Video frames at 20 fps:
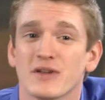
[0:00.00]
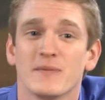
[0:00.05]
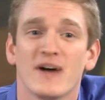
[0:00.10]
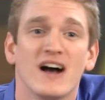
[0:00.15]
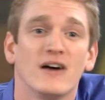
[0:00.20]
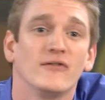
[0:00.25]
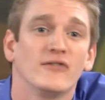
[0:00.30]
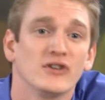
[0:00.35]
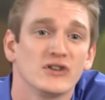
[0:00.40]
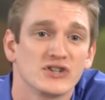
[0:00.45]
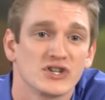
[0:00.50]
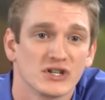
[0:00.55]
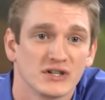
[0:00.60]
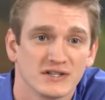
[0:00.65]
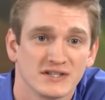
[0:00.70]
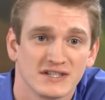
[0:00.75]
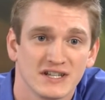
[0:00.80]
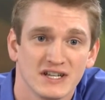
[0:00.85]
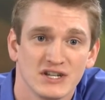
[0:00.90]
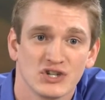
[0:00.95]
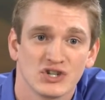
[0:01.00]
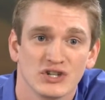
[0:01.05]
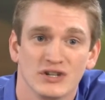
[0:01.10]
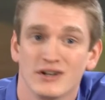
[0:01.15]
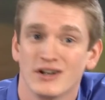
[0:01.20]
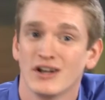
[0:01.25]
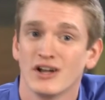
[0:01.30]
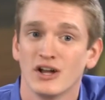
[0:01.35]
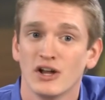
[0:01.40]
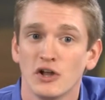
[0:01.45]
about virtualization.
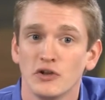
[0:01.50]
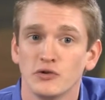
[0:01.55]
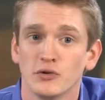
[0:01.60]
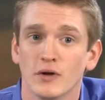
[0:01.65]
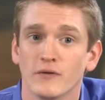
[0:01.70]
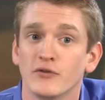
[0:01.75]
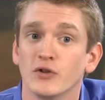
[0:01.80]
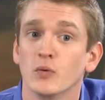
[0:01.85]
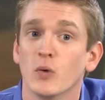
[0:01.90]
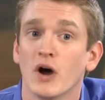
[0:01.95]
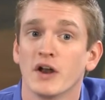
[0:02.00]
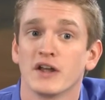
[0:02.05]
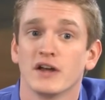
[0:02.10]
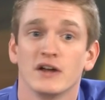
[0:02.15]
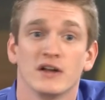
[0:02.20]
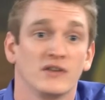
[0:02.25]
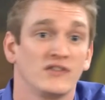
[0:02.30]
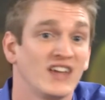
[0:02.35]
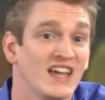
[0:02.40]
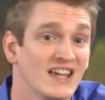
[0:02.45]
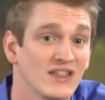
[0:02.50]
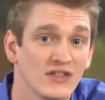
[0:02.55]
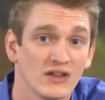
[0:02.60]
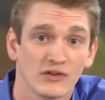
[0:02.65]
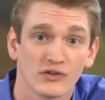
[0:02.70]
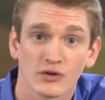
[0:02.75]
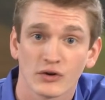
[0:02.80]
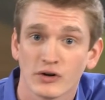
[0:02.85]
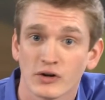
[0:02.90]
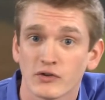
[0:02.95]
So if you want to take these
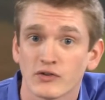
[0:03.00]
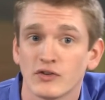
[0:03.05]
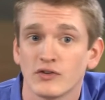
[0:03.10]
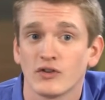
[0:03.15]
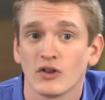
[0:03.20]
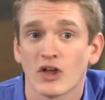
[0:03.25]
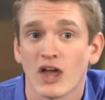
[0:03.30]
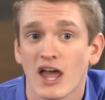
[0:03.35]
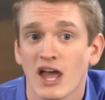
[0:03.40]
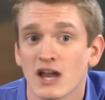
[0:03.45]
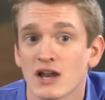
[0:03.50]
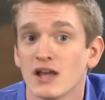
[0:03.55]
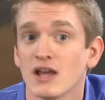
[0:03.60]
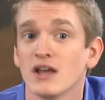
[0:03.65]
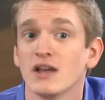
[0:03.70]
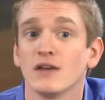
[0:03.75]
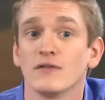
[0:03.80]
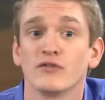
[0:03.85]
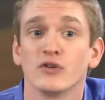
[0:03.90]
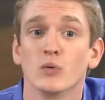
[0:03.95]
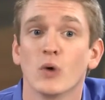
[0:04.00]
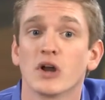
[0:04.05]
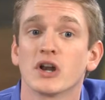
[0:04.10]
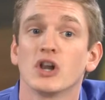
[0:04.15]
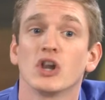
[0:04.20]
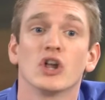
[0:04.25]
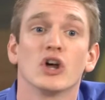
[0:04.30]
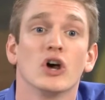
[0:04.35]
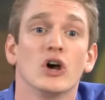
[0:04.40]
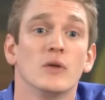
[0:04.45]
courses again, if you want to
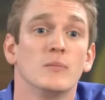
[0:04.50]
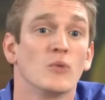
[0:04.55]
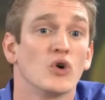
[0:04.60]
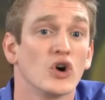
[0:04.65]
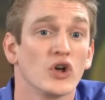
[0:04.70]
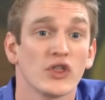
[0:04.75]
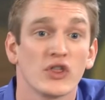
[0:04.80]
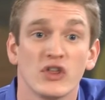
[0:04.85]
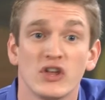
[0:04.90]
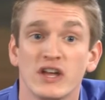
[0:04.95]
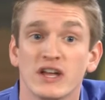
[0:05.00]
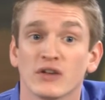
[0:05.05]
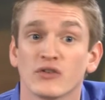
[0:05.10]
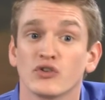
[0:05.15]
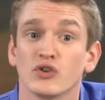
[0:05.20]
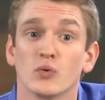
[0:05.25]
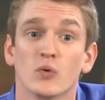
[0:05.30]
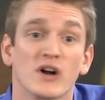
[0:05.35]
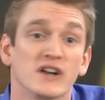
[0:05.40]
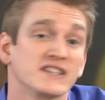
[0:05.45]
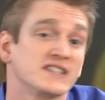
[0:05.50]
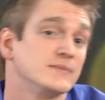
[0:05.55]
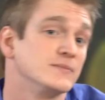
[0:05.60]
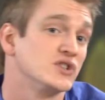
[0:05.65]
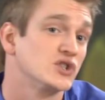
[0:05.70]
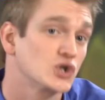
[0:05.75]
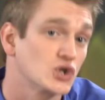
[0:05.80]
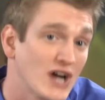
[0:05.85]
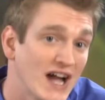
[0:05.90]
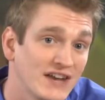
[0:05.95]
learn more things, you want some
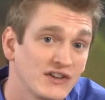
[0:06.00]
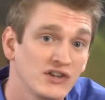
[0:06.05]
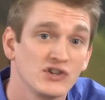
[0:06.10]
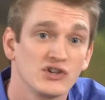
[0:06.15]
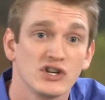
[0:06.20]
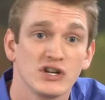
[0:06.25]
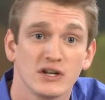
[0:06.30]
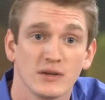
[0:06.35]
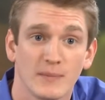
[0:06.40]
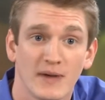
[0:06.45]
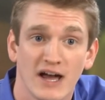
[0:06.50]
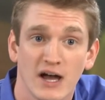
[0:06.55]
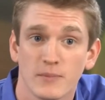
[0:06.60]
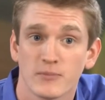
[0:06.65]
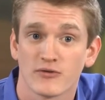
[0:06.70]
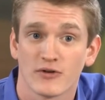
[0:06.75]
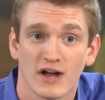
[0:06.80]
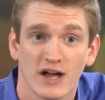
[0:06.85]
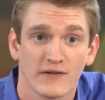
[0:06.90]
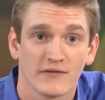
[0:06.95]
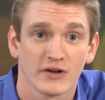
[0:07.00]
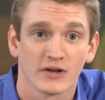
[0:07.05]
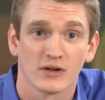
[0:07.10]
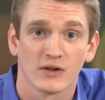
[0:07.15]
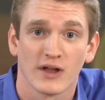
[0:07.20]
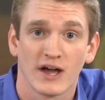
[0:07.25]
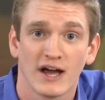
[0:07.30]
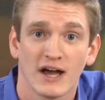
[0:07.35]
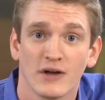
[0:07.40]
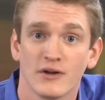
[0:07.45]
strategy about private
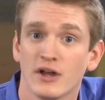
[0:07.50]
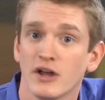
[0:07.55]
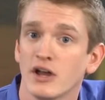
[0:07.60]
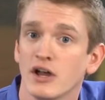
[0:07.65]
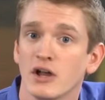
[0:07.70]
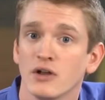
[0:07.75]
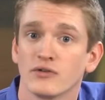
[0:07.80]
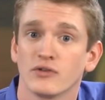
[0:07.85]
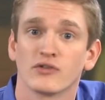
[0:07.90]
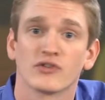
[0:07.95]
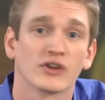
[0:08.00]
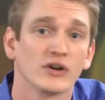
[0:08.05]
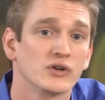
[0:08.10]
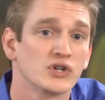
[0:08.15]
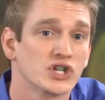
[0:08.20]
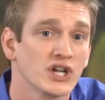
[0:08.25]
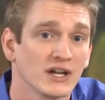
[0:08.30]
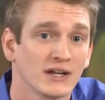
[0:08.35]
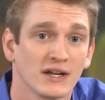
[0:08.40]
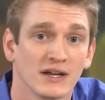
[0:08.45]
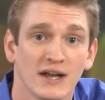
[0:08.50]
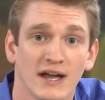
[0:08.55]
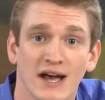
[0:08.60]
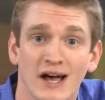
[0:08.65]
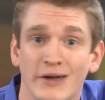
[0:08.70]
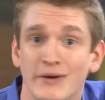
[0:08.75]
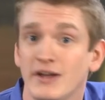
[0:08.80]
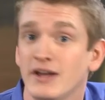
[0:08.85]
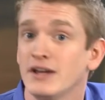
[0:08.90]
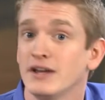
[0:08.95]
cloud, just go check it
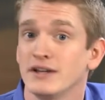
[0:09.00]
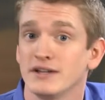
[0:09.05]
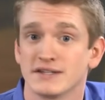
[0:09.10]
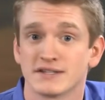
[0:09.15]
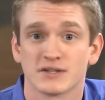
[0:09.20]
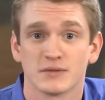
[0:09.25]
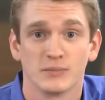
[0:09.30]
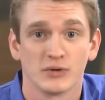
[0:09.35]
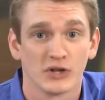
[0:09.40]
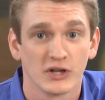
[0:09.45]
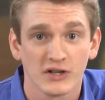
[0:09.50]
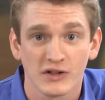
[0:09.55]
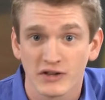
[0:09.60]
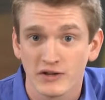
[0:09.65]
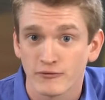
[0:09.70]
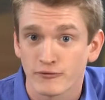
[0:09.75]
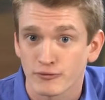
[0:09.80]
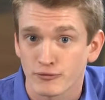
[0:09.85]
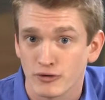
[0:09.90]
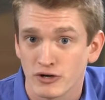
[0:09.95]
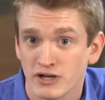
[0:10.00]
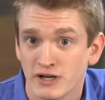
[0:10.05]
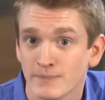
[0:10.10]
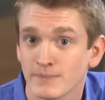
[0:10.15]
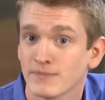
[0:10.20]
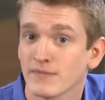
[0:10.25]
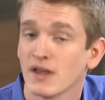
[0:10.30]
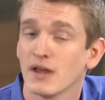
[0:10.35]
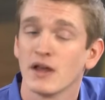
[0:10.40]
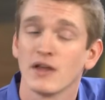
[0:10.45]
out. It's completely free.
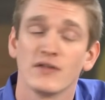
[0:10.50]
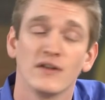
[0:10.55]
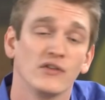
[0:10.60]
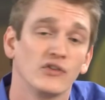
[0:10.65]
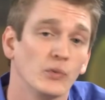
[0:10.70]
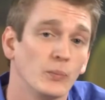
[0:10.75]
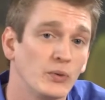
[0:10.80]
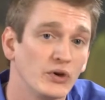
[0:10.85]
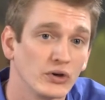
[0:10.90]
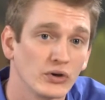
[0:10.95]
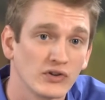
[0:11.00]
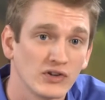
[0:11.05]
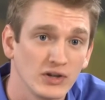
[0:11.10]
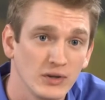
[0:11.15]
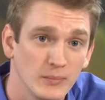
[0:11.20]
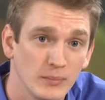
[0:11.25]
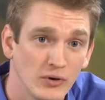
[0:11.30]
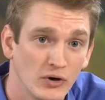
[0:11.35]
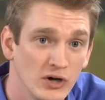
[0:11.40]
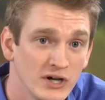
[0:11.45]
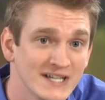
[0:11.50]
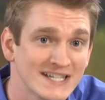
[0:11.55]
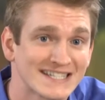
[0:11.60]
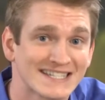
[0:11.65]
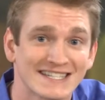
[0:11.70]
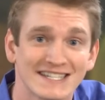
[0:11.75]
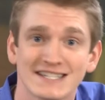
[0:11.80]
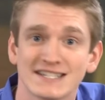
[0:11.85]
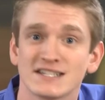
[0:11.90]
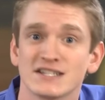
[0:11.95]
There's a built-in point
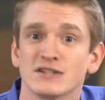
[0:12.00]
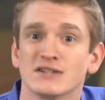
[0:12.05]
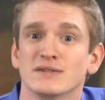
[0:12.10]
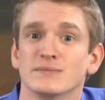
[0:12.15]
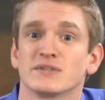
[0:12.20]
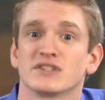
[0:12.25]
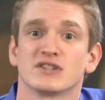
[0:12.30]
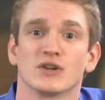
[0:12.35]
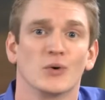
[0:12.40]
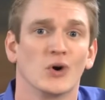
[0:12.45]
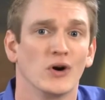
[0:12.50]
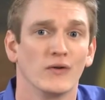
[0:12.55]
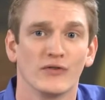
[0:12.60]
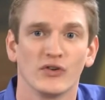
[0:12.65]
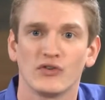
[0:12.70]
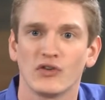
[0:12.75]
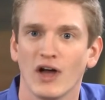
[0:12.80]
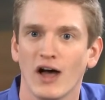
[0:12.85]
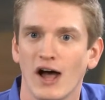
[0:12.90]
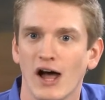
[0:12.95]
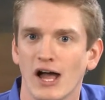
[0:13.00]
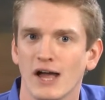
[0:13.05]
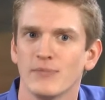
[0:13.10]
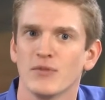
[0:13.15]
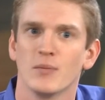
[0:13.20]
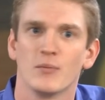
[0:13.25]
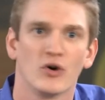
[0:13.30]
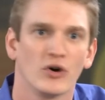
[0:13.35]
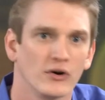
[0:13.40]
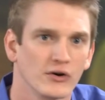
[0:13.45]
system, so over time, the
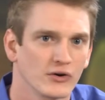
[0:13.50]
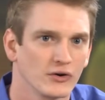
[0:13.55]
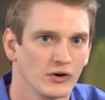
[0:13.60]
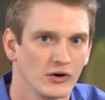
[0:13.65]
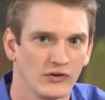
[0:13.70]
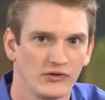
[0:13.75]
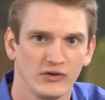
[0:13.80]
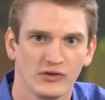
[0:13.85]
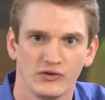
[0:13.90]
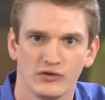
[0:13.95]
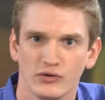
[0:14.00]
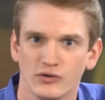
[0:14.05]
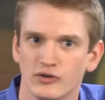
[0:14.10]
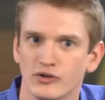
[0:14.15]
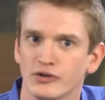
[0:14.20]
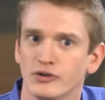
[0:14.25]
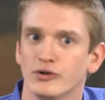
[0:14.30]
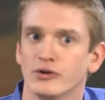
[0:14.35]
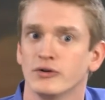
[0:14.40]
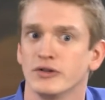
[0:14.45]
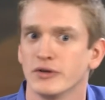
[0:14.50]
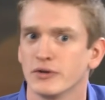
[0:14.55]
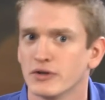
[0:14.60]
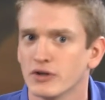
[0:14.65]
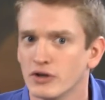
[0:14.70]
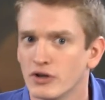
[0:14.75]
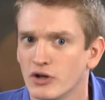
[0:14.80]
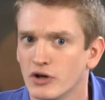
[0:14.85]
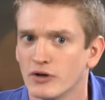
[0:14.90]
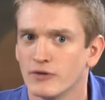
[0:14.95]
more courses you do, you
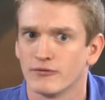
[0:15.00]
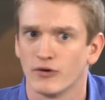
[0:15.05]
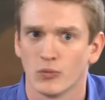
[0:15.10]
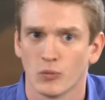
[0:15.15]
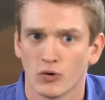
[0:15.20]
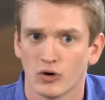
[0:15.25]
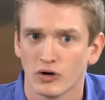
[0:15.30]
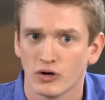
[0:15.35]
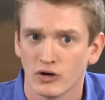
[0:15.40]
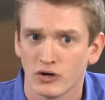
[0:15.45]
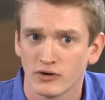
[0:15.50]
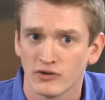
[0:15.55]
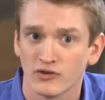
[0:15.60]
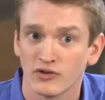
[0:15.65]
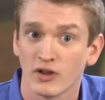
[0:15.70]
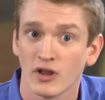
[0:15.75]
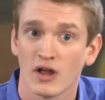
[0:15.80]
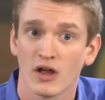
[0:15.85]
can earn rewards.